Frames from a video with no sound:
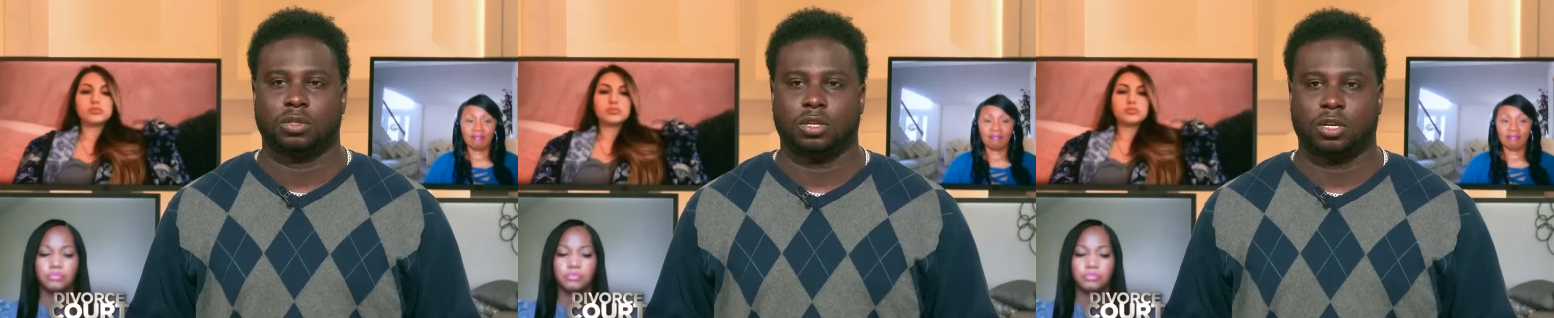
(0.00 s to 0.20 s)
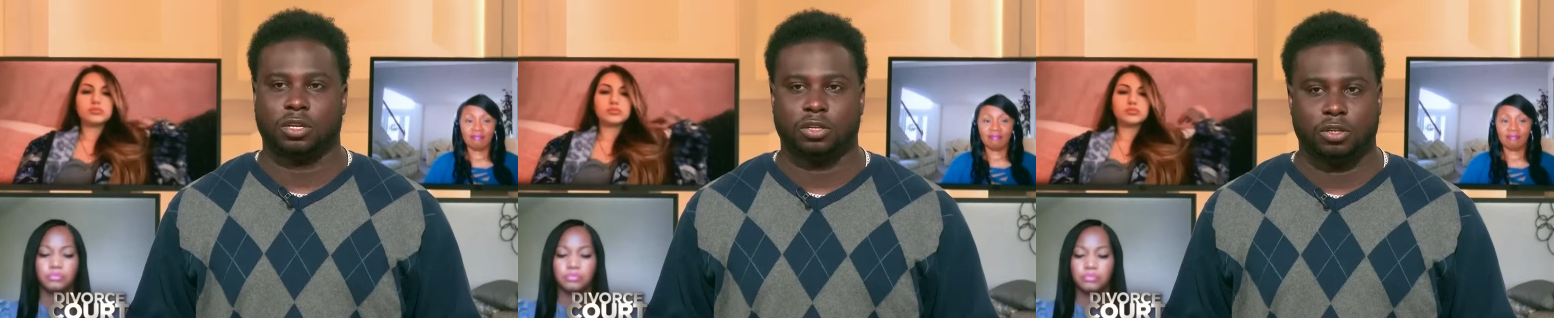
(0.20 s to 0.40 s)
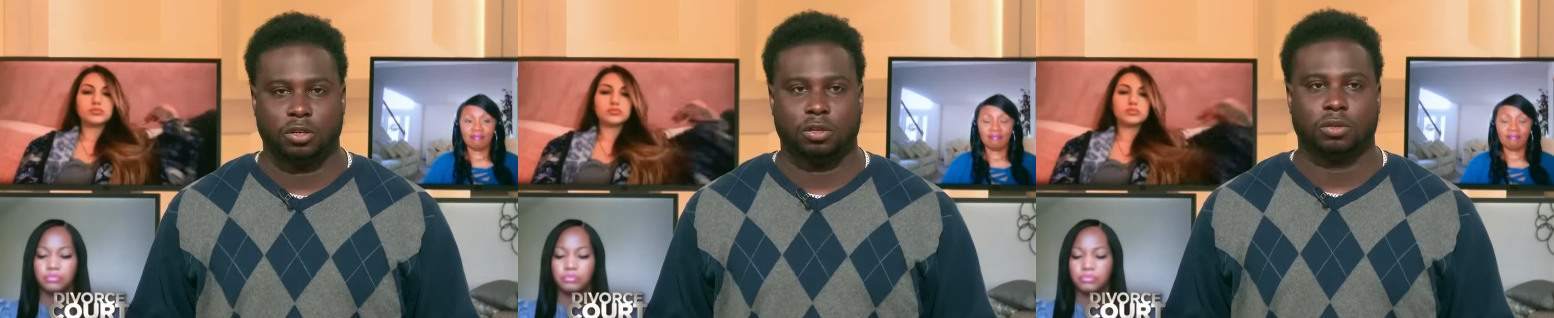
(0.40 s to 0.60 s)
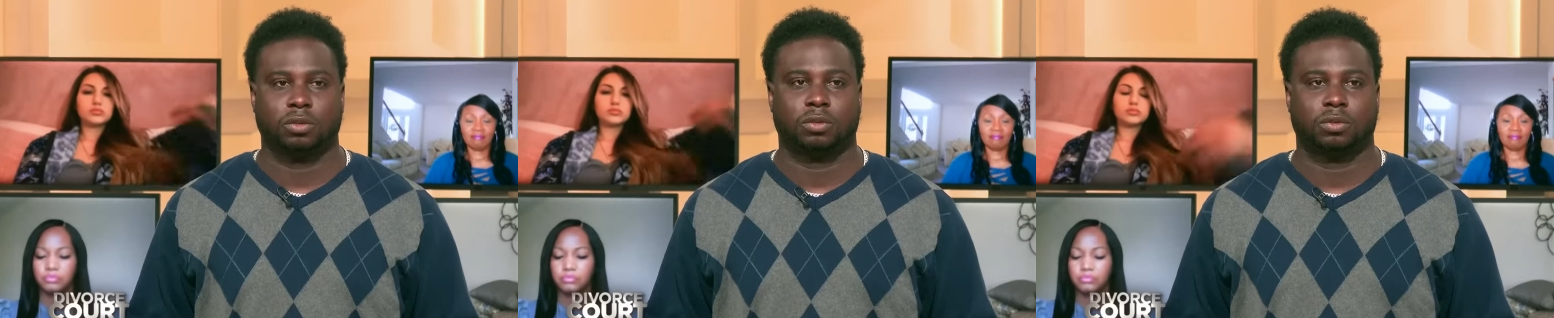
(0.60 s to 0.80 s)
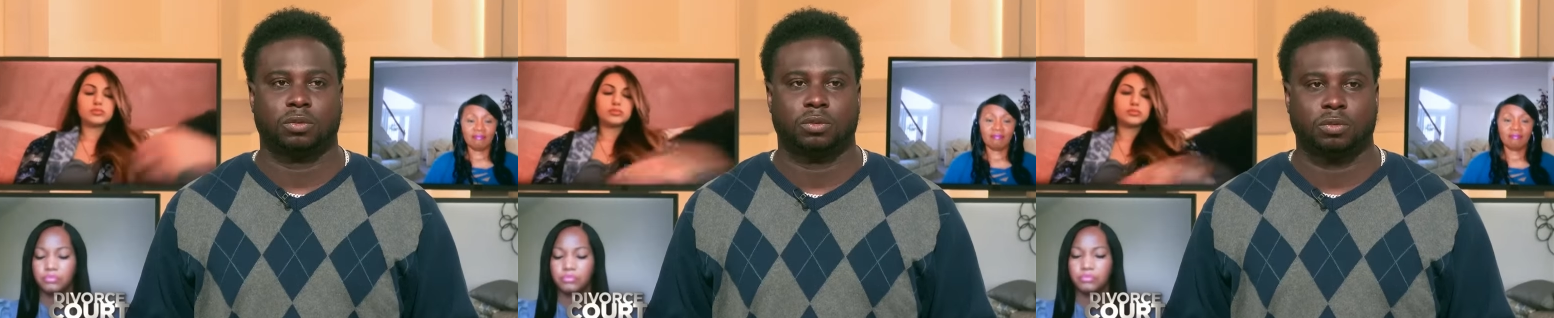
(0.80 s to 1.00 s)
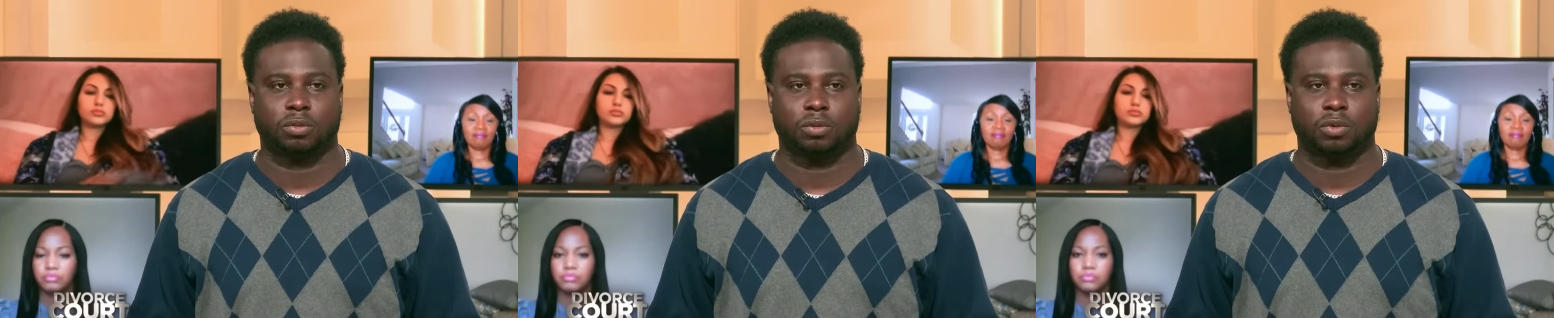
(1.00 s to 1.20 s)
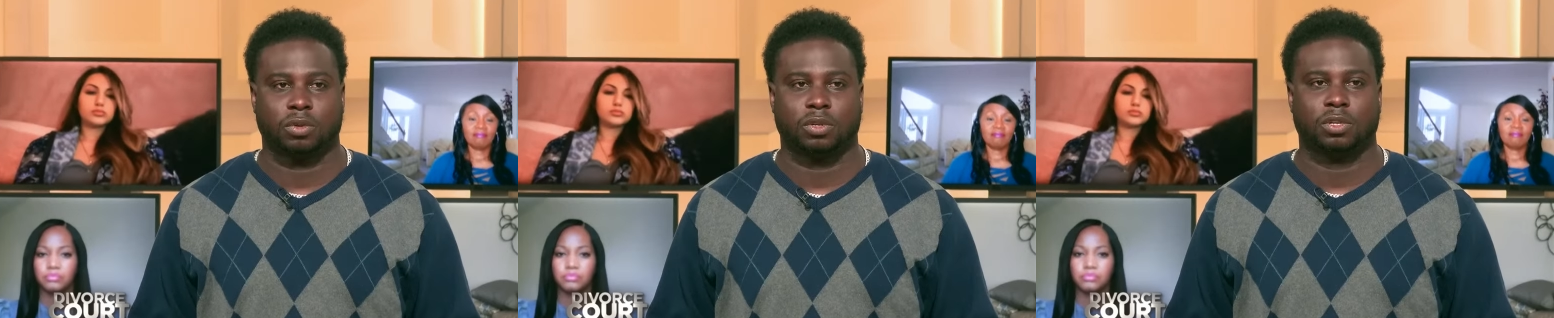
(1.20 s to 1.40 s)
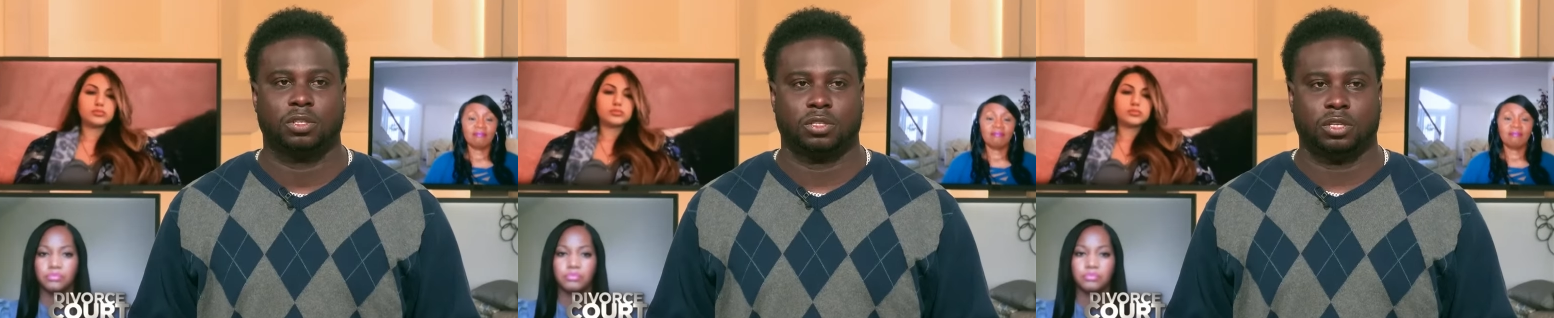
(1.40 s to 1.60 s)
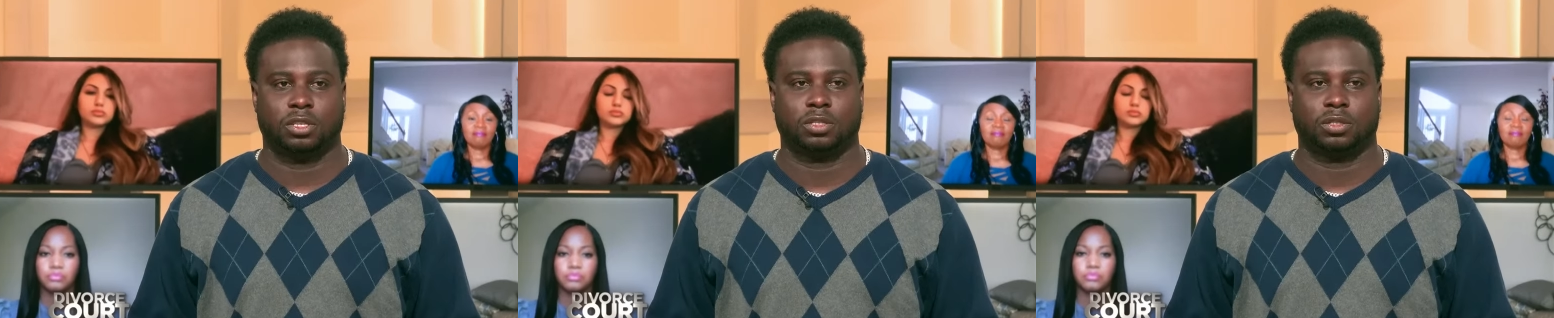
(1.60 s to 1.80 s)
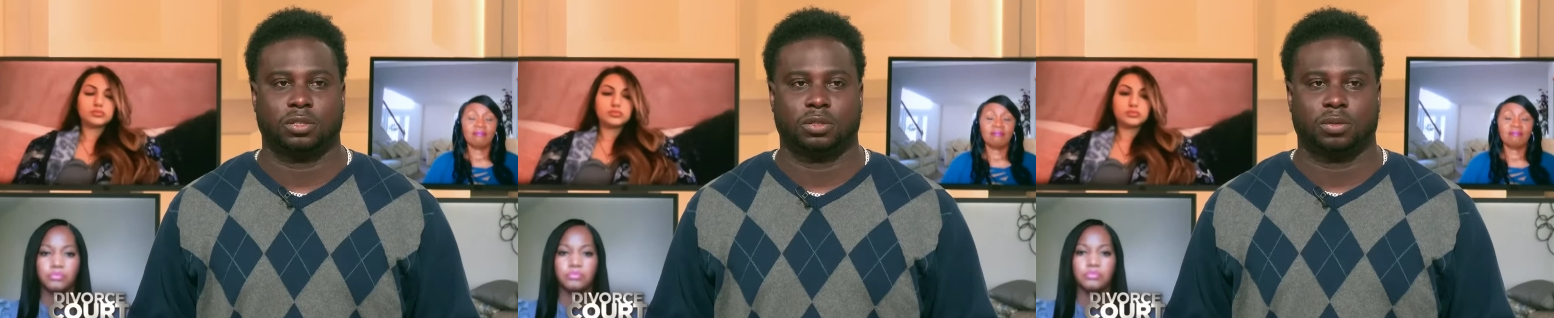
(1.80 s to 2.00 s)
Speaker 1: Like a year. A year. So yeah.
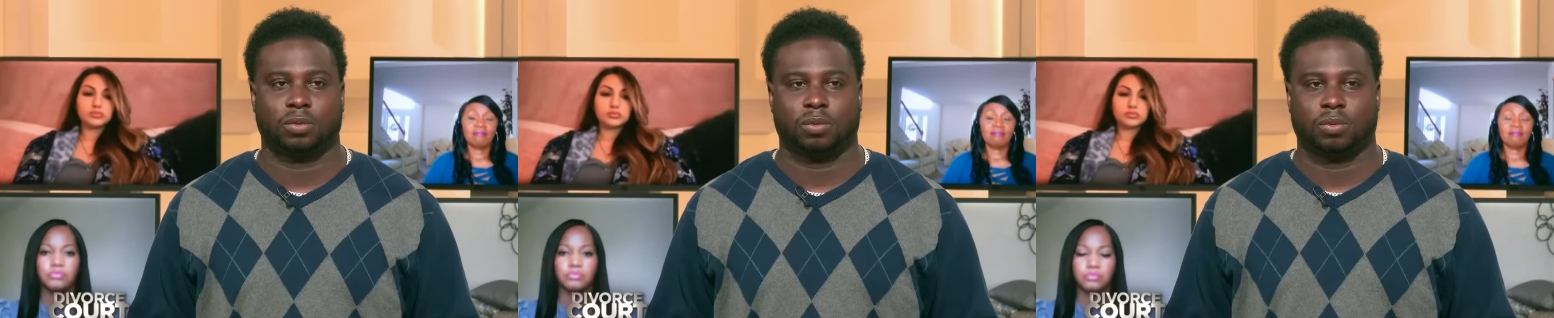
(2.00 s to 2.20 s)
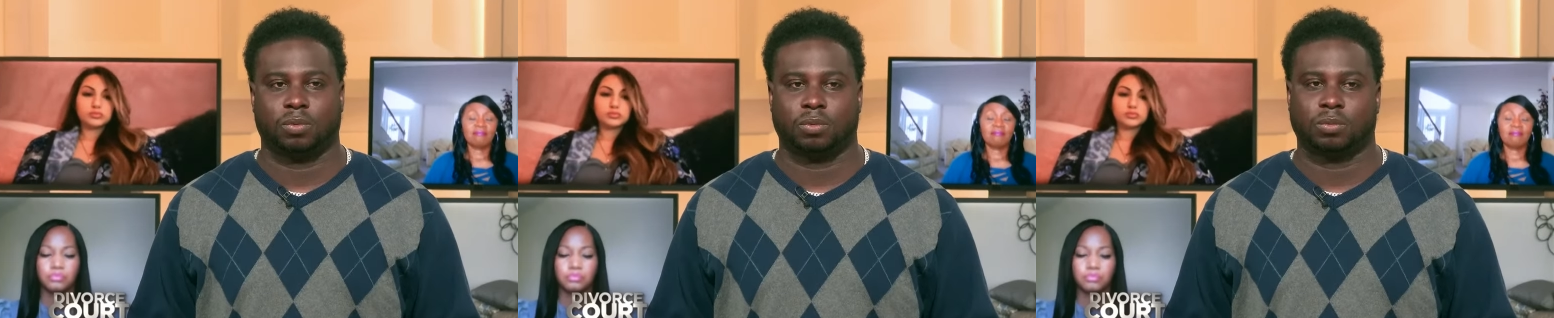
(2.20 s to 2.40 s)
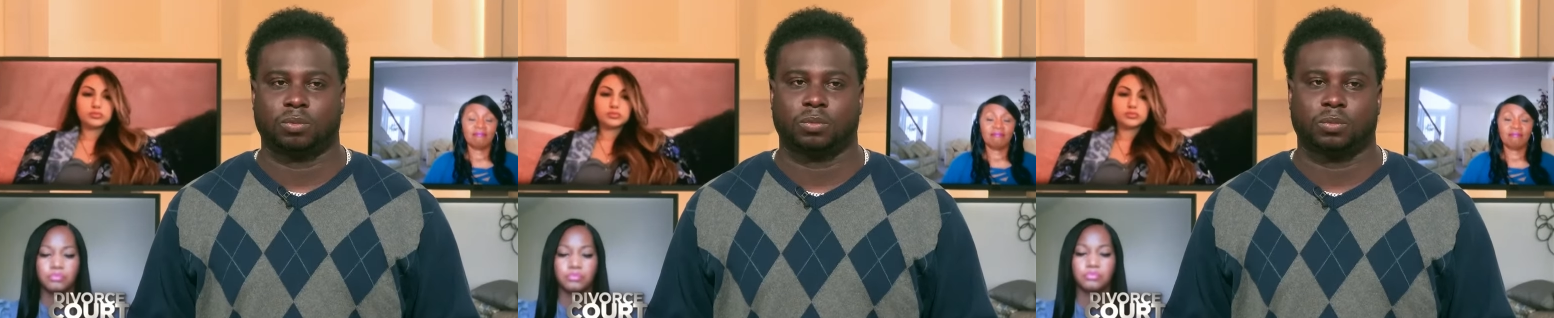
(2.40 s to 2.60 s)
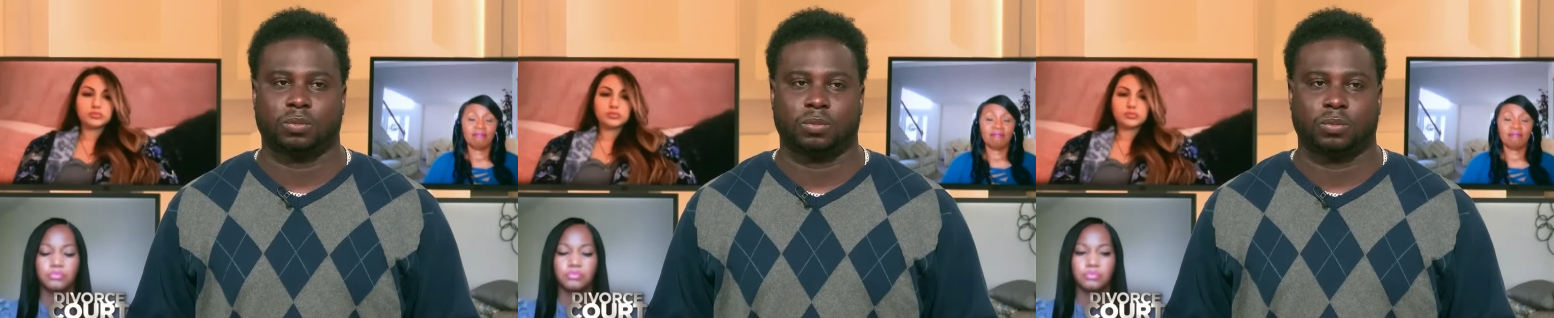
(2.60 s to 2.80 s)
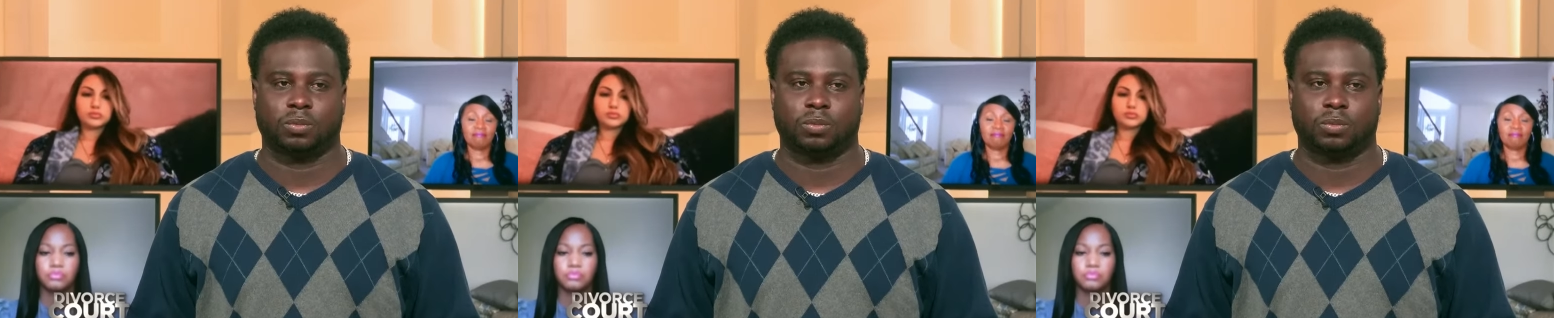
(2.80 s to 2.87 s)
in this past year is where